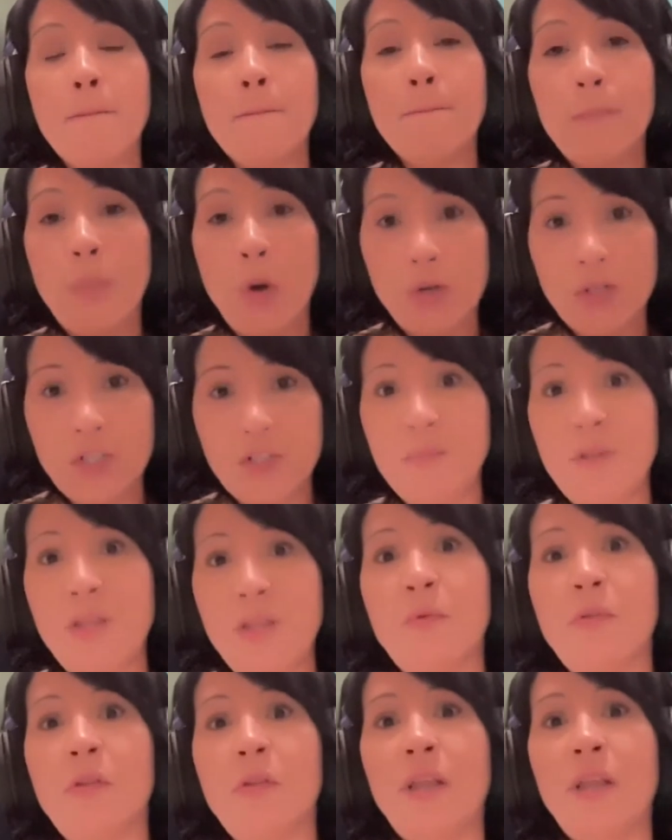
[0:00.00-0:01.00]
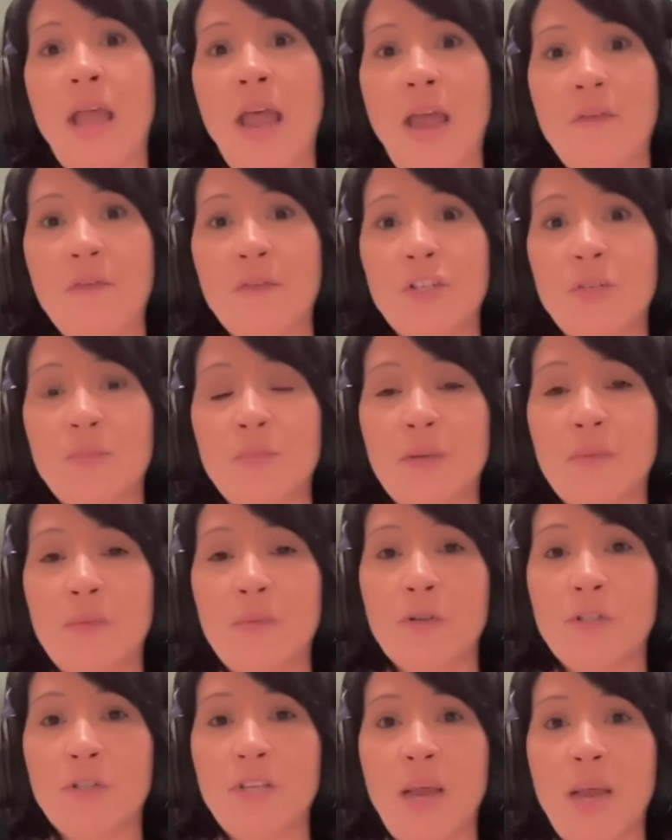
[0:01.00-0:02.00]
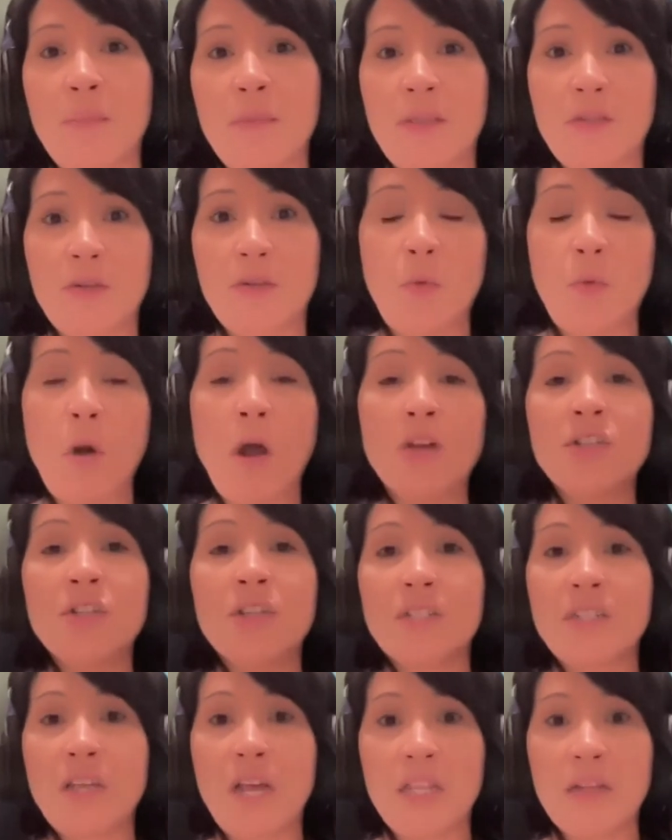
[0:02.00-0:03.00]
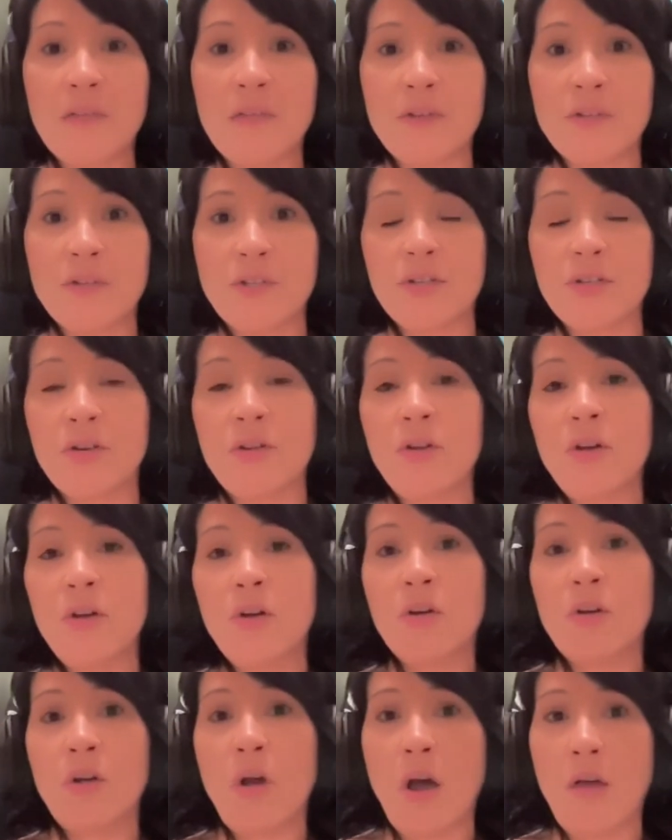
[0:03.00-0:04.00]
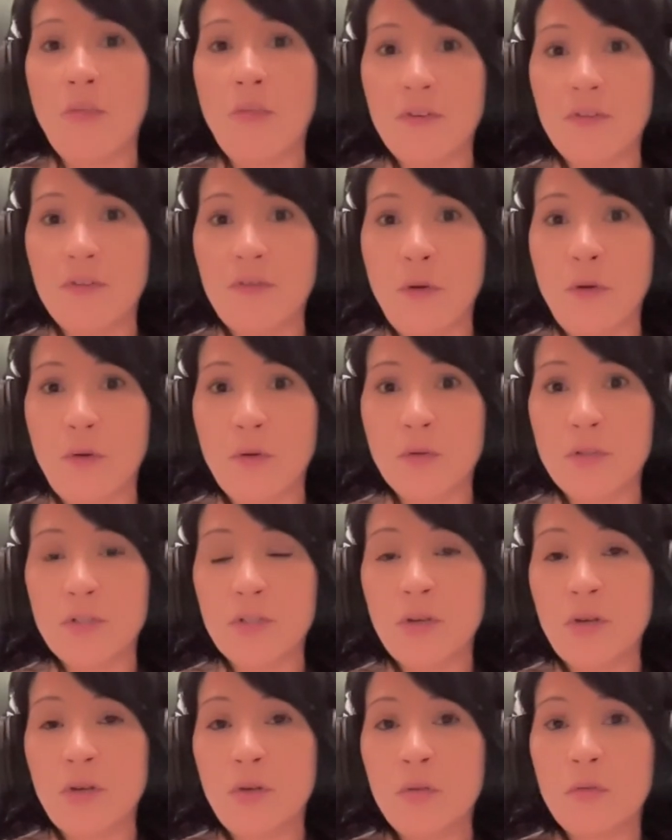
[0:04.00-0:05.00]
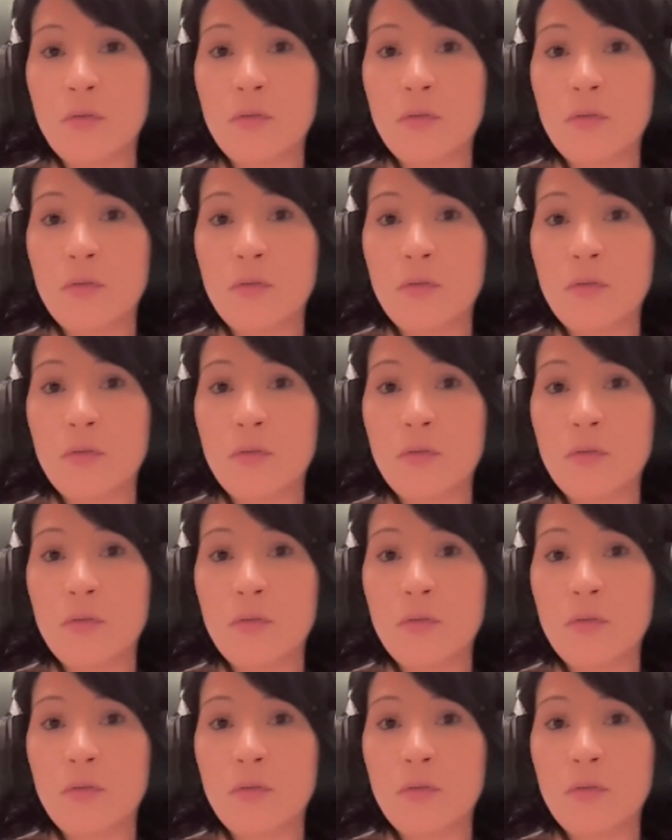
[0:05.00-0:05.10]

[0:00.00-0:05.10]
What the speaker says: Most people on average spend more time either watching television or on their phones,